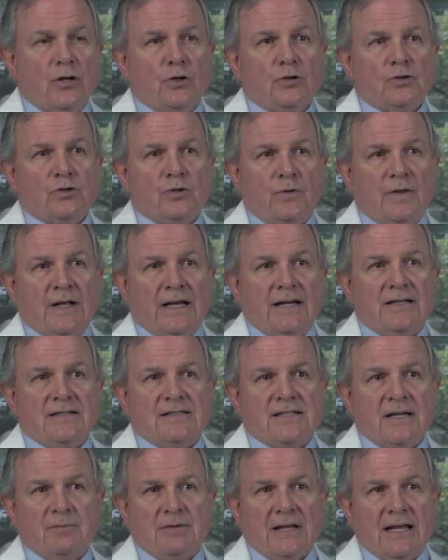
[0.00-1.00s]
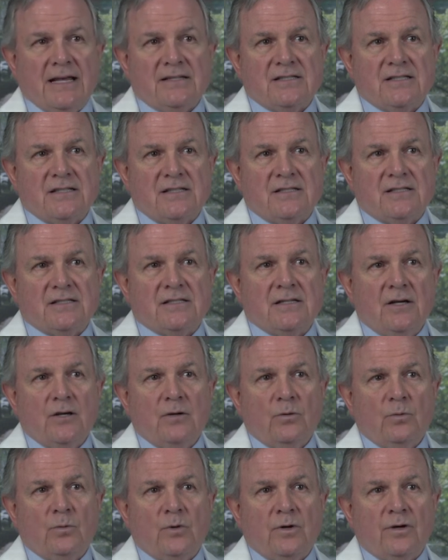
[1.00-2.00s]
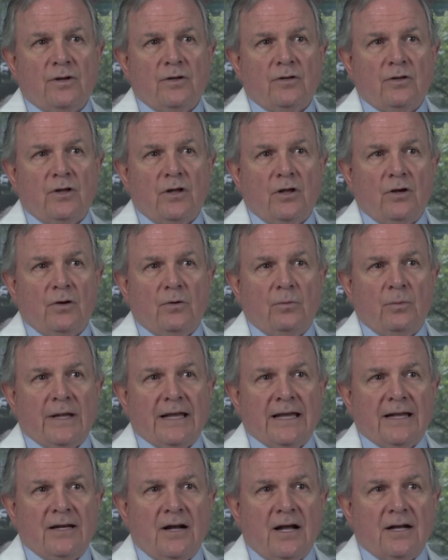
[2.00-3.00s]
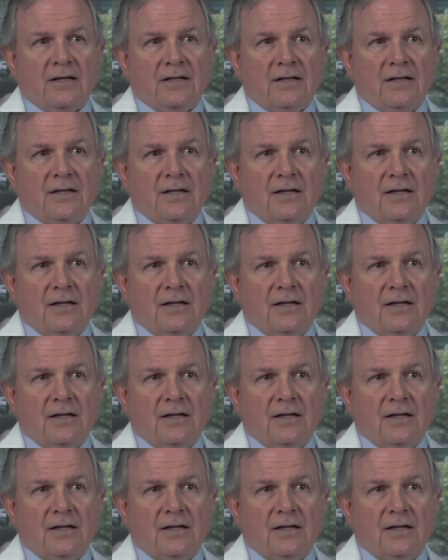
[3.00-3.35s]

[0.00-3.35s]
so that in some cases where we cannot